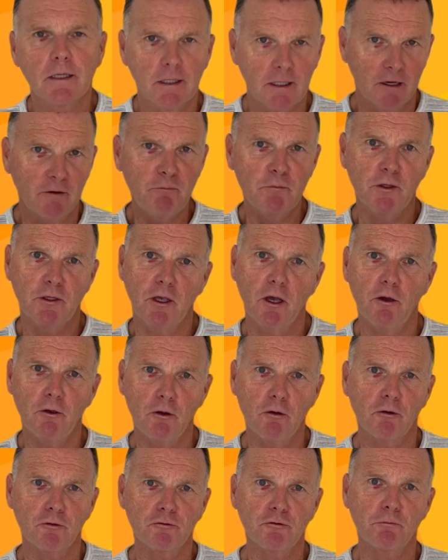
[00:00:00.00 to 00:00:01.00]
Government
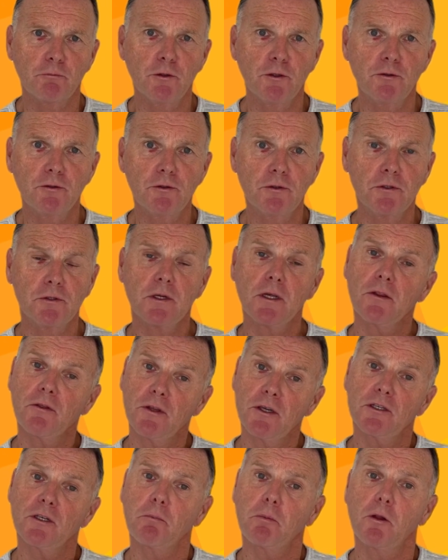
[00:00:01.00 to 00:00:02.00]
co-contributions.
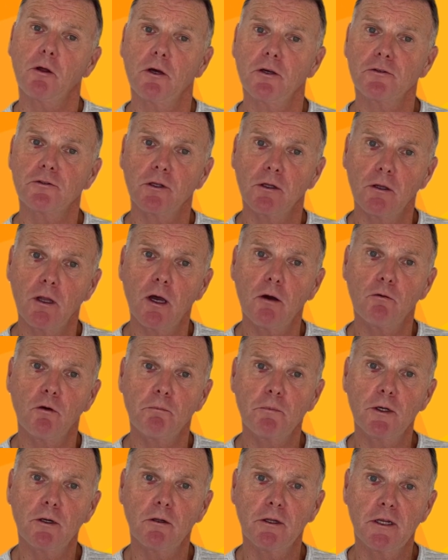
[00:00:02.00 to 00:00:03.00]
This applies to low or
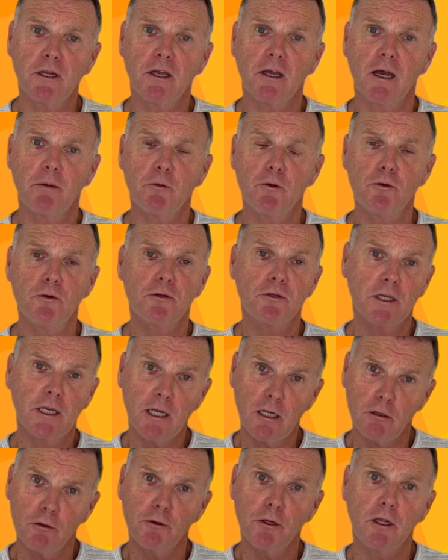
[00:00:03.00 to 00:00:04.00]
middle income earners,
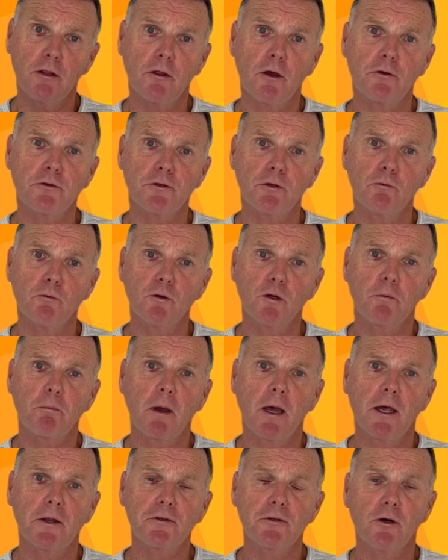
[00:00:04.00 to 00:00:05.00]
including those that work
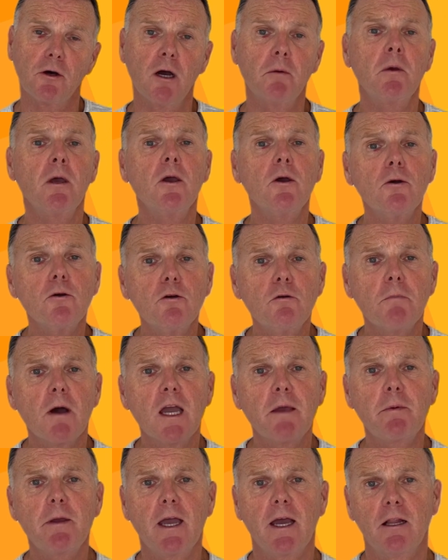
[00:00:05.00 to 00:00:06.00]
part-time, who may
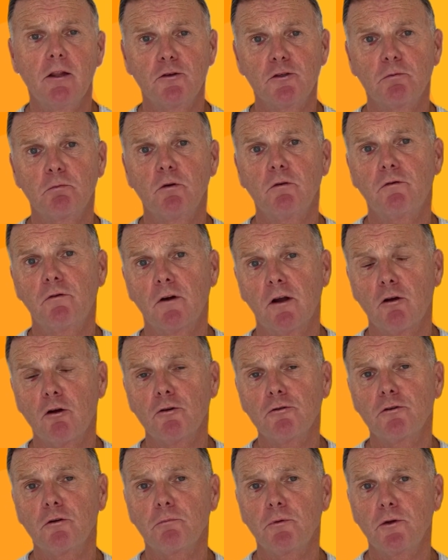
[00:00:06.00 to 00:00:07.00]
be eligible for a
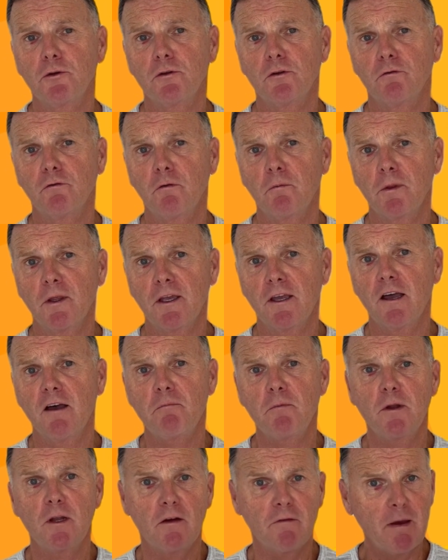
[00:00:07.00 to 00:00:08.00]
contribution from the
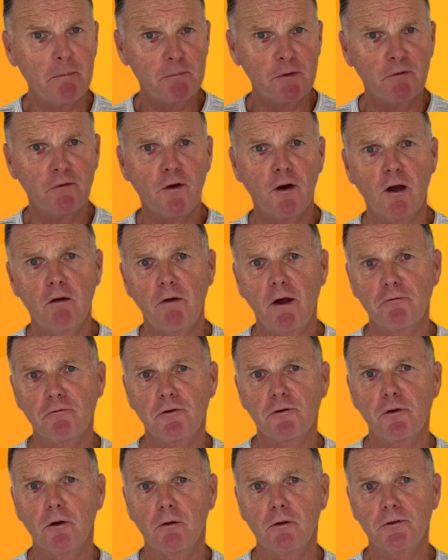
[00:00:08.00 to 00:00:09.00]
government of up to
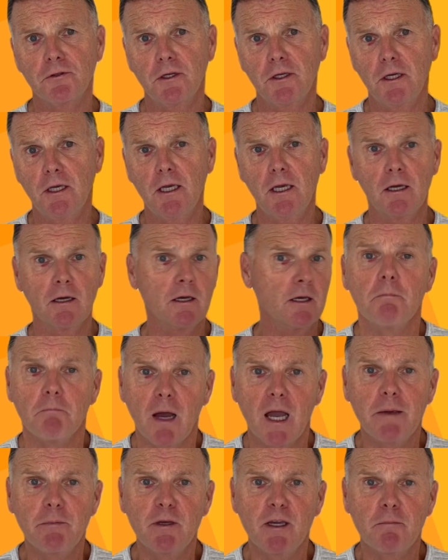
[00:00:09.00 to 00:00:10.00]
$500 a year.
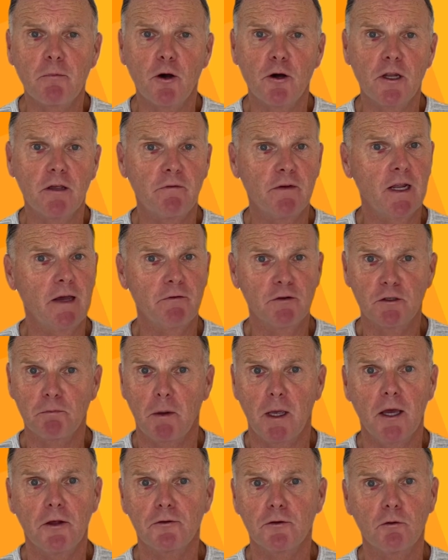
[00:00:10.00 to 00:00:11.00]
Maybe you might even have a
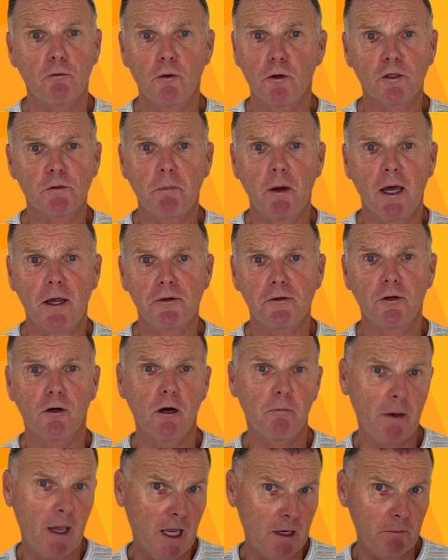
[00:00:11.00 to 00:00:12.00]
spouse who works
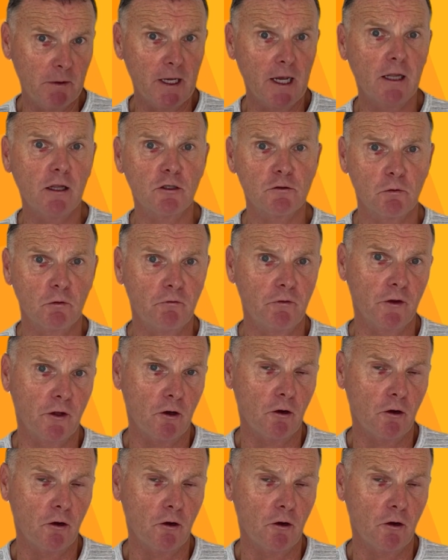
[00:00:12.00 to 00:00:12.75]
part-time and be eligible for the